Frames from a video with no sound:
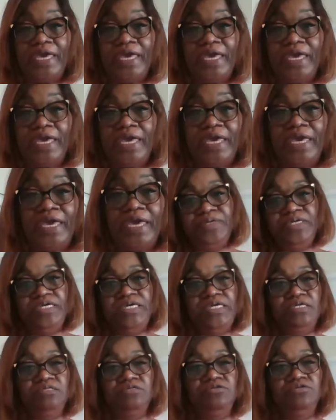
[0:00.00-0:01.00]
pain from
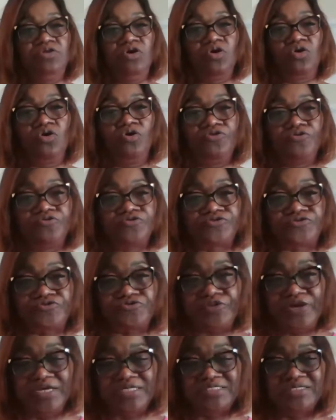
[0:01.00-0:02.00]
being, going through
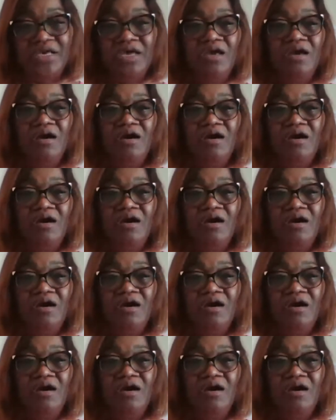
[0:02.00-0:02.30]
stress.